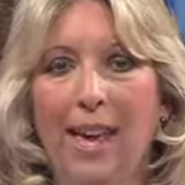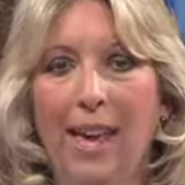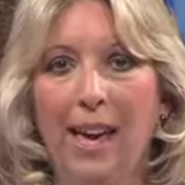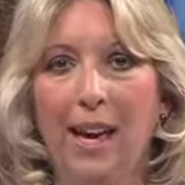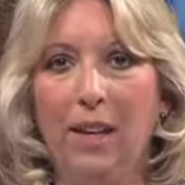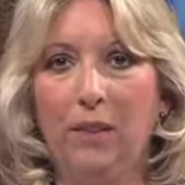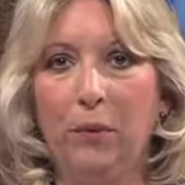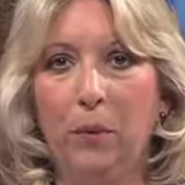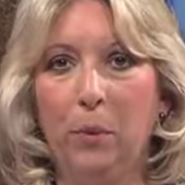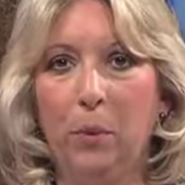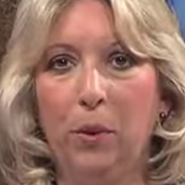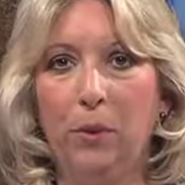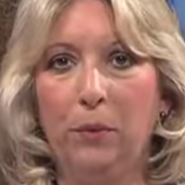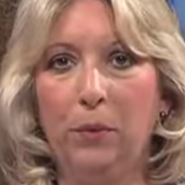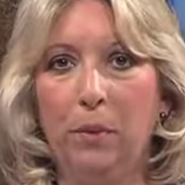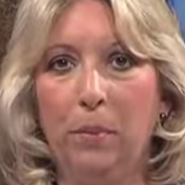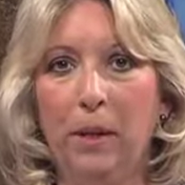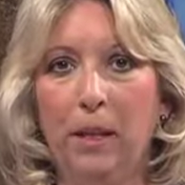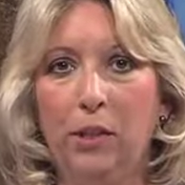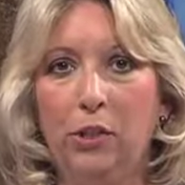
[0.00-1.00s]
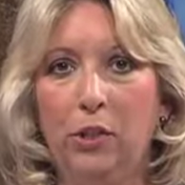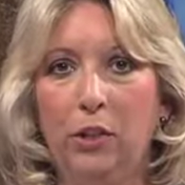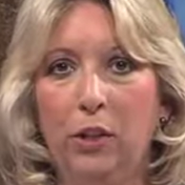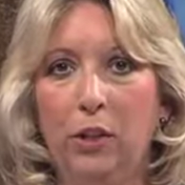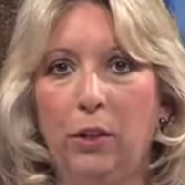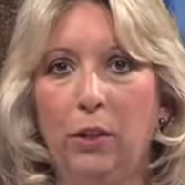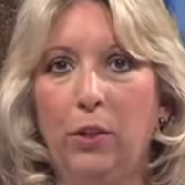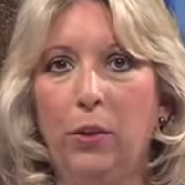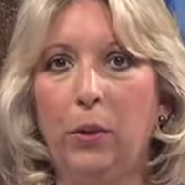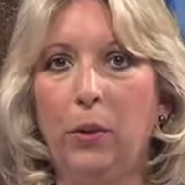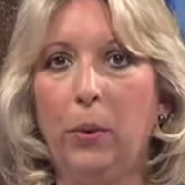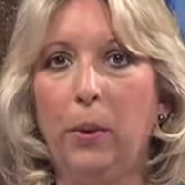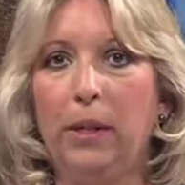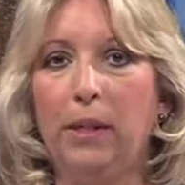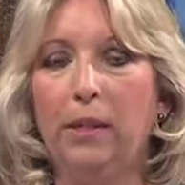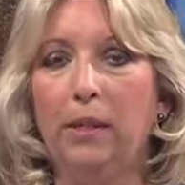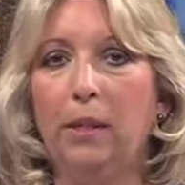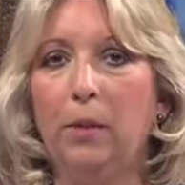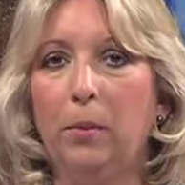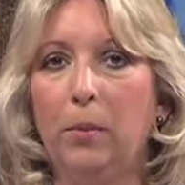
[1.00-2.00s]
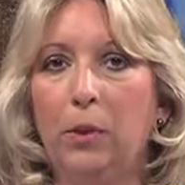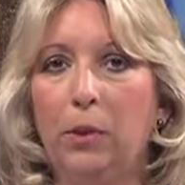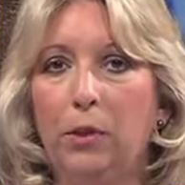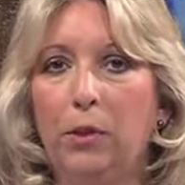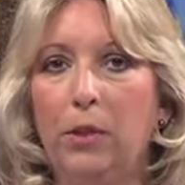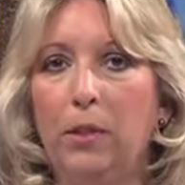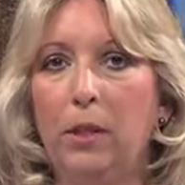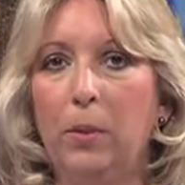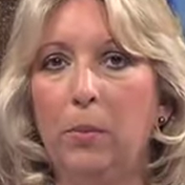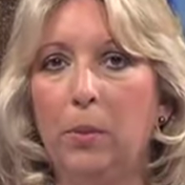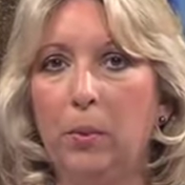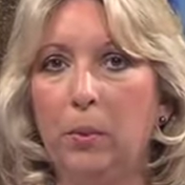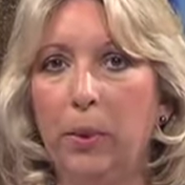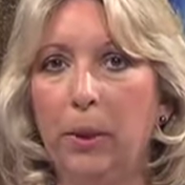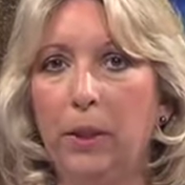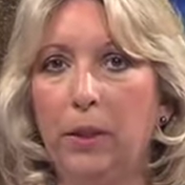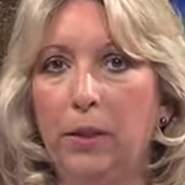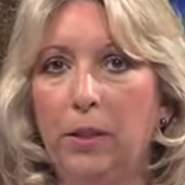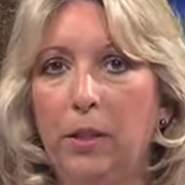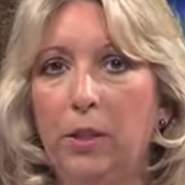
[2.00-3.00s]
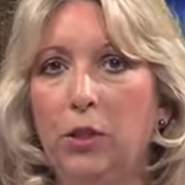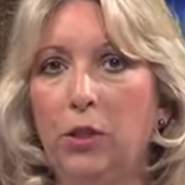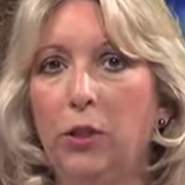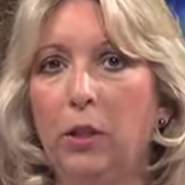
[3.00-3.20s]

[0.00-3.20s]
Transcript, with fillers: And for more information on earthquakes and emergency preparedness,